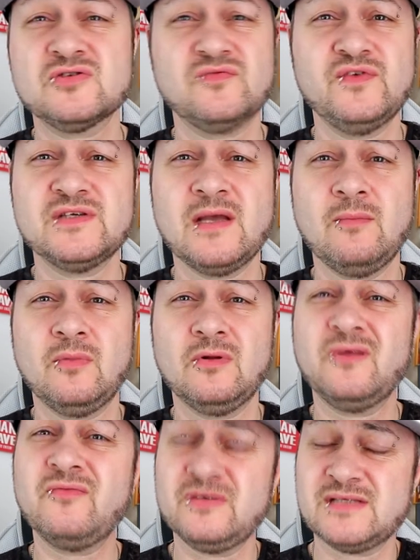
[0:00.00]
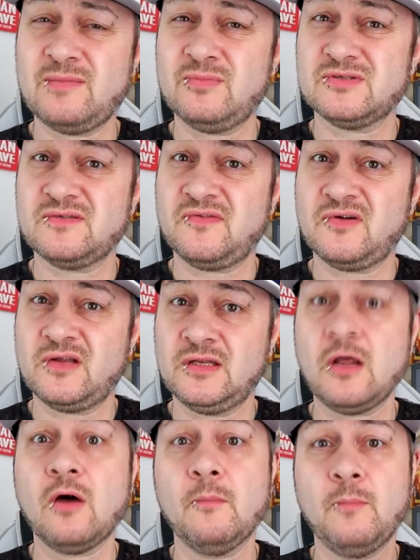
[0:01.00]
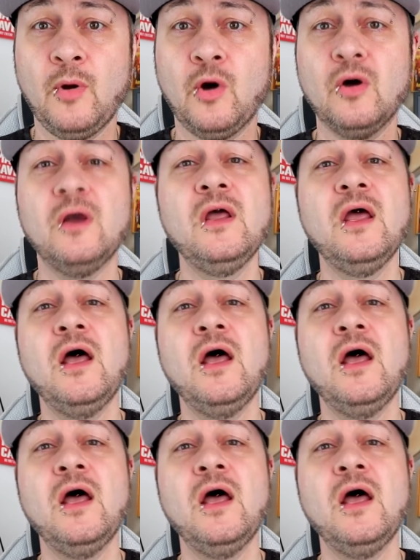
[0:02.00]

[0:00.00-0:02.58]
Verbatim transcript: fucking lot, but